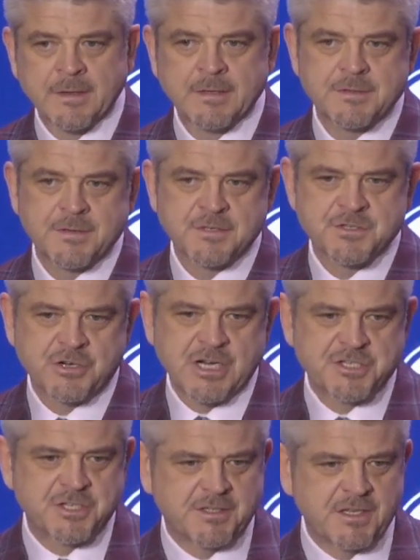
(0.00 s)
Well, the
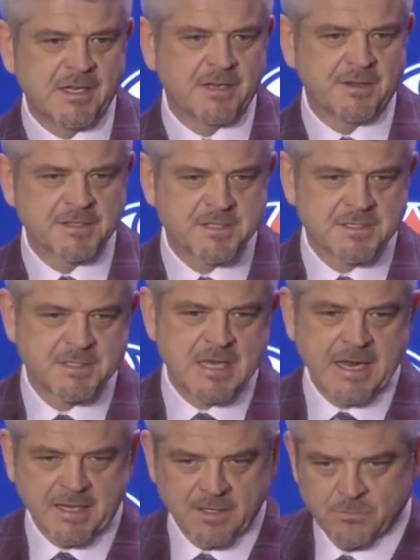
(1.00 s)
stretch at the end of the
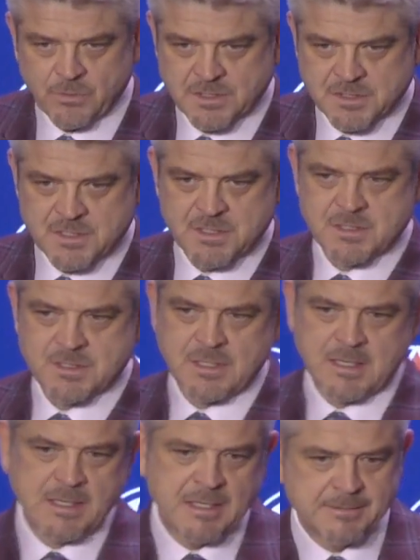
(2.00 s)
second was
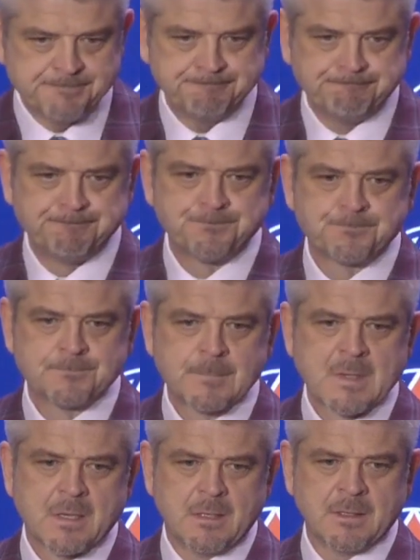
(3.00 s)
a
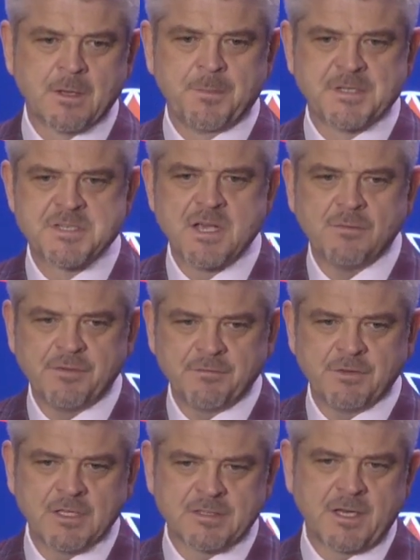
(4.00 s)
little bit
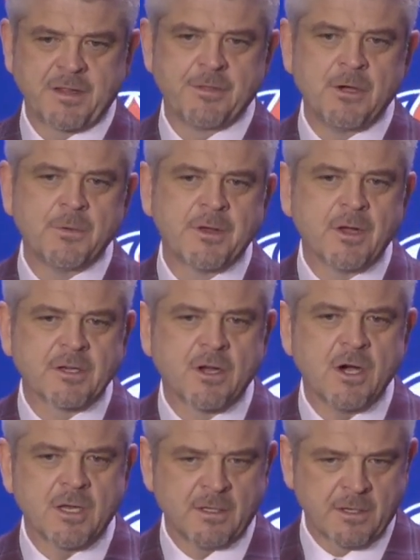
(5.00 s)
self-inflicted. I thought we got
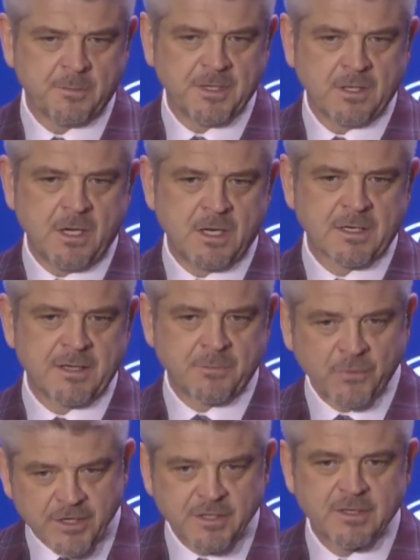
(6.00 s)
caught a little bit long and then
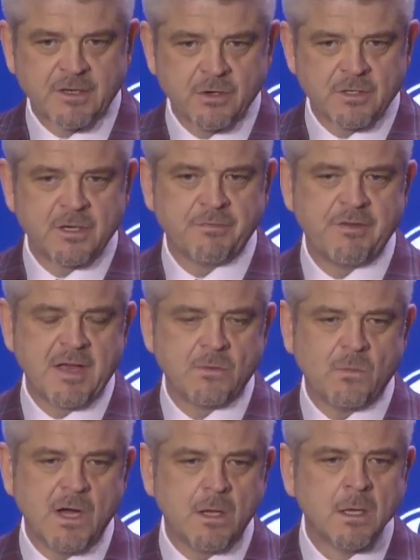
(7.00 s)
we couldn't
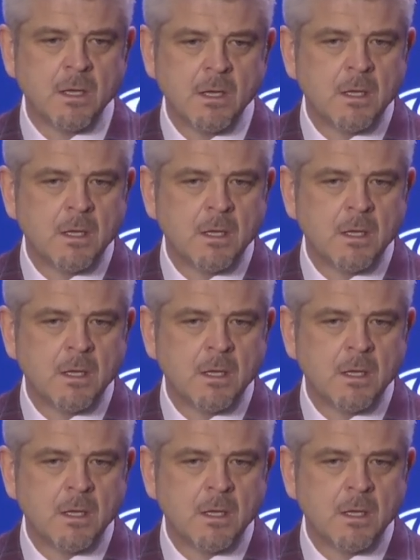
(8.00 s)
defend well.